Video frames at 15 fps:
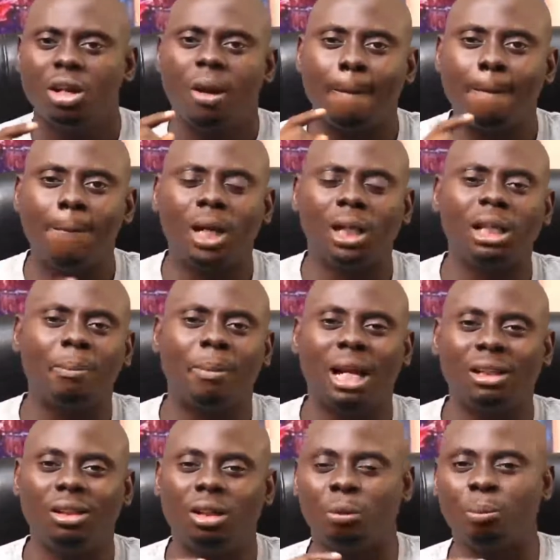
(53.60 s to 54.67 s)
Money
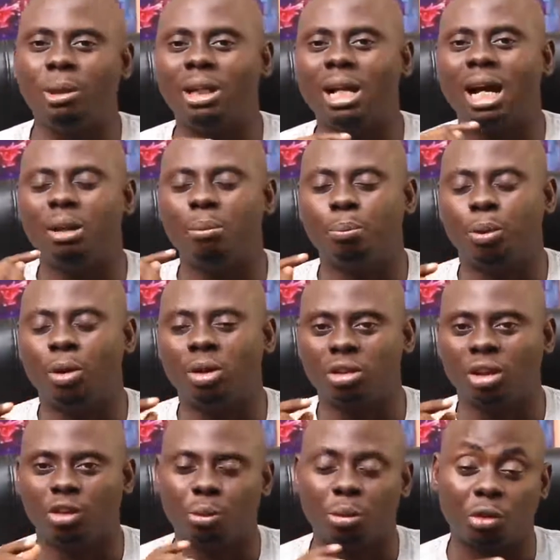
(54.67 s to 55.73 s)
might not be that
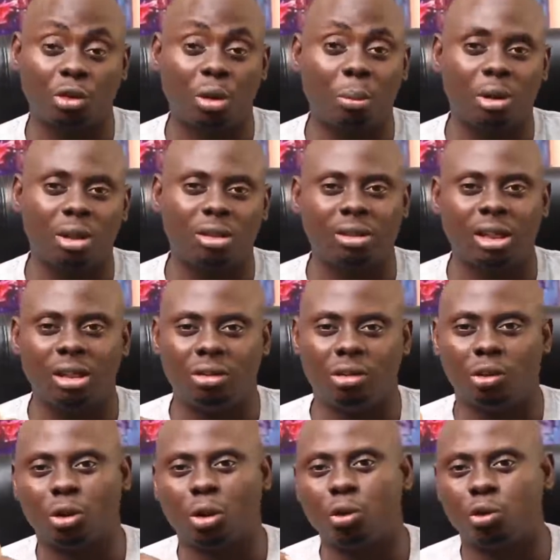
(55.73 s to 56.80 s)
important, but somebody said it
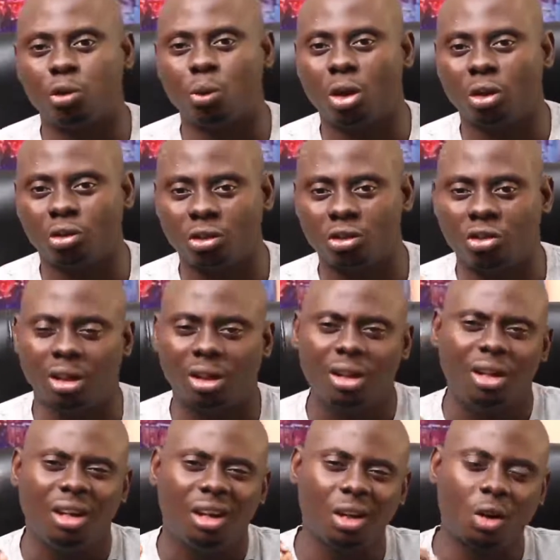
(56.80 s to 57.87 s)
is close to oxygen.
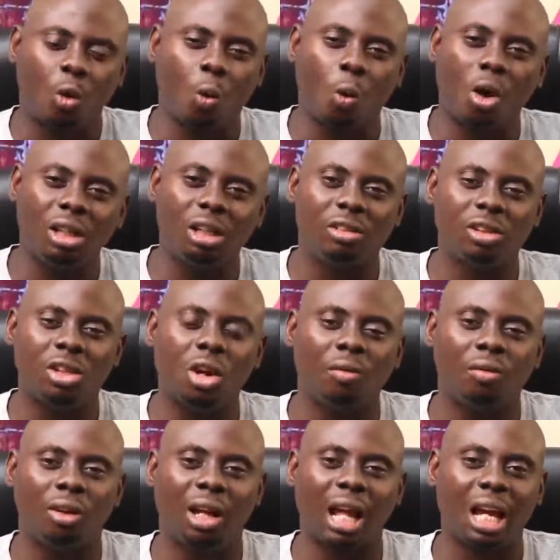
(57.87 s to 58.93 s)
The quality
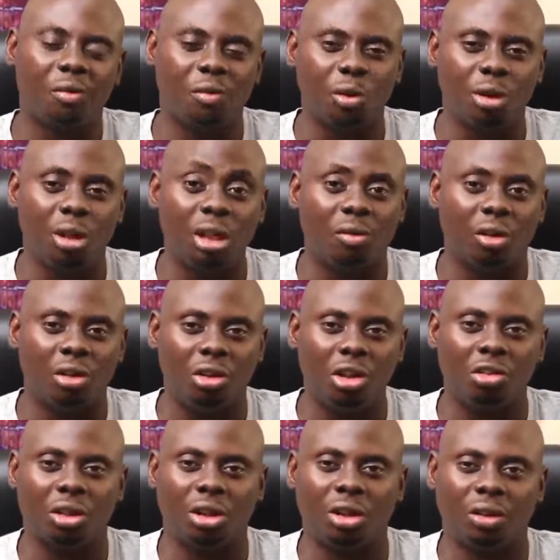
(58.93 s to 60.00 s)
of life you live on
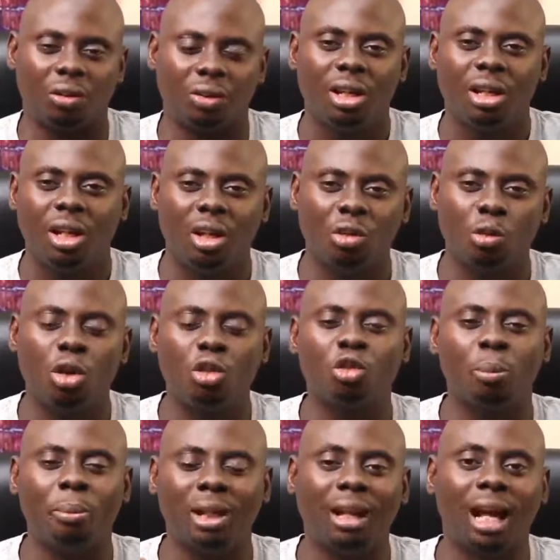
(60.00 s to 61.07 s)
this earth is going
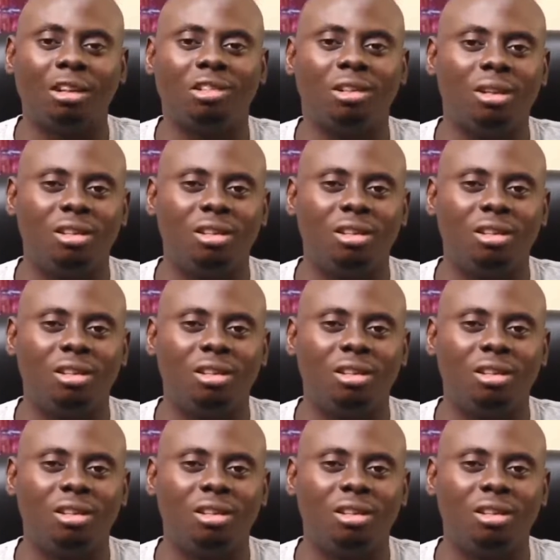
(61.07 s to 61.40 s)
to be largely